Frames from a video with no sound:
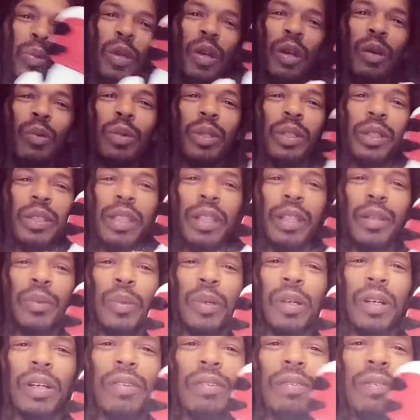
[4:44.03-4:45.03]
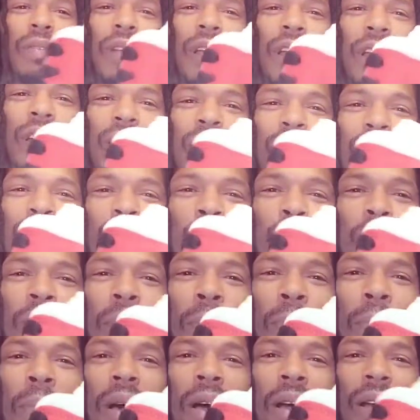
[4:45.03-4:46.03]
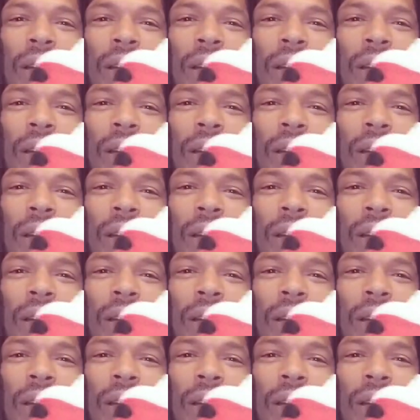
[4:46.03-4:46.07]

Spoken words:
were. What is they were? $140